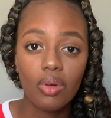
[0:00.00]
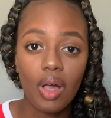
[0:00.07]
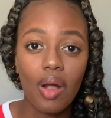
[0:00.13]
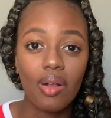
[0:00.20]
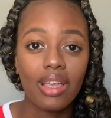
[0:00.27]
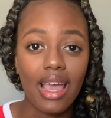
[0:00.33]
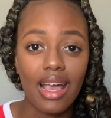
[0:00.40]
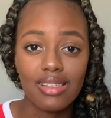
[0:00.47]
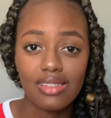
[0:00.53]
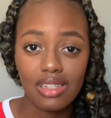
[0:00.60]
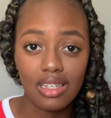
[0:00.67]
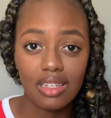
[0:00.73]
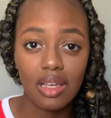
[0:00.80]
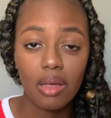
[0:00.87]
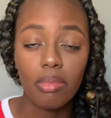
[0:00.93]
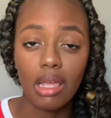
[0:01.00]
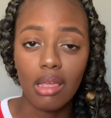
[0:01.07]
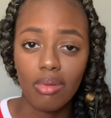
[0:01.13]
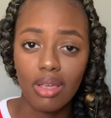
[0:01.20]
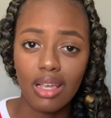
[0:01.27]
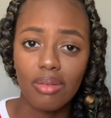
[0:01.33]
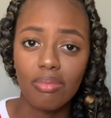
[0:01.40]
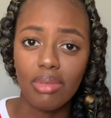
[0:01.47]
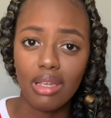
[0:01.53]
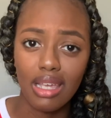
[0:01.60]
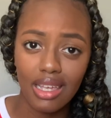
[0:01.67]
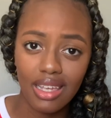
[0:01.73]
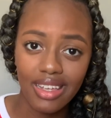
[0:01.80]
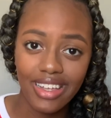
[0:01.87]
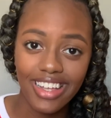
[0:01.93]
how gassy a baby could
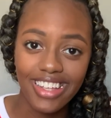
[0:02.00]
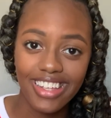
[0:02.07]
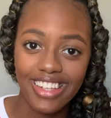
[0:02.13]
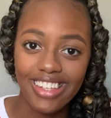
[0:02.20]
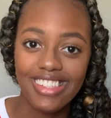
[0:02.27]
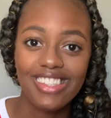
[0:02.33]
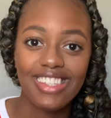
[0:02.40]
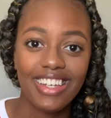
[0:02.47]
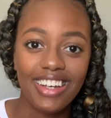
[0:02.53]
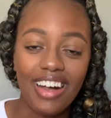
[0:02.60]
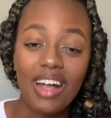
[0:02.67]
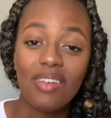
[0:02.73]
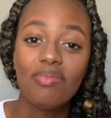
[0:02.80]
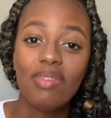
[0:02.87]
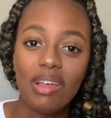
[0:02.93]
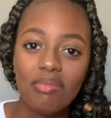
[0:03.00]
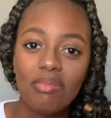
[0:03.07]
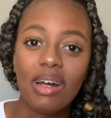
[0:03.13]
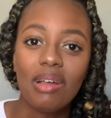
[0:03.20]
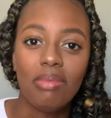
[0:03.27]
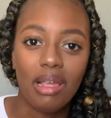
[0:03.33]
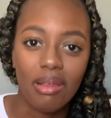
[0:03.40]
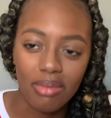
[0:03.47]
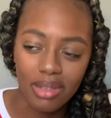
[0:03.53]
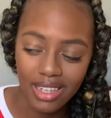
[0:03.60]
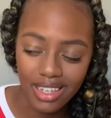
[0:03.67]
be until I met my baby.